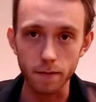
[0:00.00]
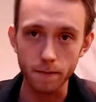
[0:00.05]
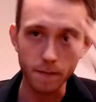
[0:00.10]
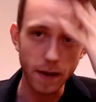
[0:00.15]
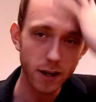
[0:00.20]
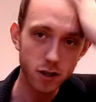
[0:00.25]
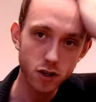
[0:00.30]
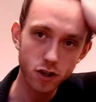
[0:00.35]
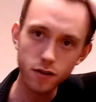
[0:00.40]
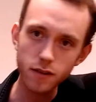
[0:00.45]

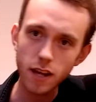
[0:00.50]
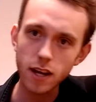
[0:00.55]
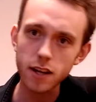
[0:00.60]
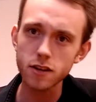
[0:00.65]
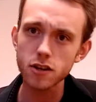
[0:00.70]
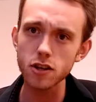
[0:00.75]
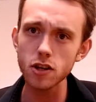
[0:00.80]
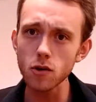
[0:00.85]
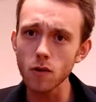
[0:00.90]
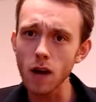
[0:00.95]
Make sure
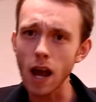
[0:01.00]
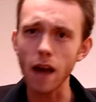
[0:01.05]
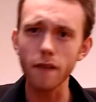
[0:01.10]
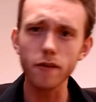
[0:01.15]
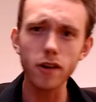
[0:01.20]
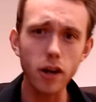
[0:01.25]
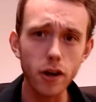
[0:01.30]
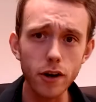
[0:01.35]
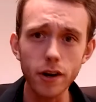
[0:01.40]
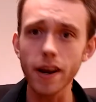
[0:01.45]
that you have
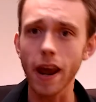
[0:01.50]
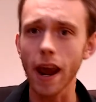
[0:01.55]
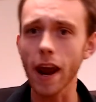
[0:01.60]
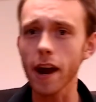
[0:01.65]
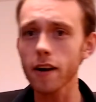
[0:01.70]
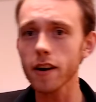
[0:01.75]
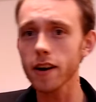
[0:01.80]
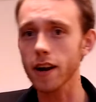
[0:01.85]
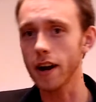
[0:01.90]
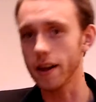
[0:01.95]
a good
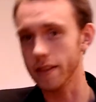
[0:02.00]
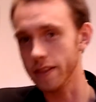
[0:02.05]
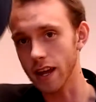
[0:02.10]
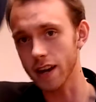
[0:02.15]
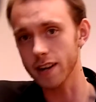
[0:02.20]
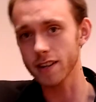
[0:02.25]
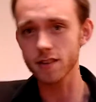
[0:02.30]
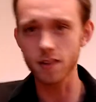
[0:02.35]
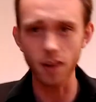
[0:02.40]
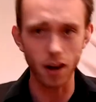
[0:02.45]
haircut,
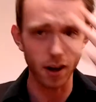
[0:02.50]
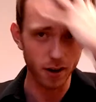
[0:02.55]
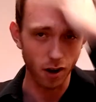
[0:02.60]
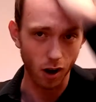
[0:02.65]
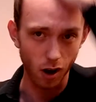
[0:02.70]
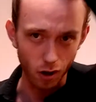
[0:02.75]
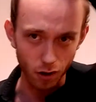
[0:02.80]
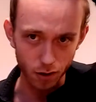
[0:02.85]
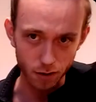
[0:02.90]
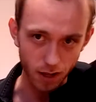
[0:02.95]
that it's not
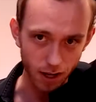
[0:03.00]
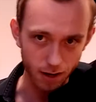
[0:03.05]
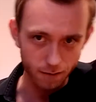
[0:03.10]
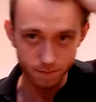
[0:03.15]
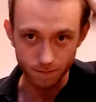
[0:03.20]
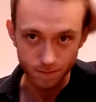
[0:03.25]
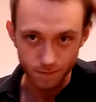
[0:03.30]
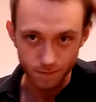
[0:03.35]
all like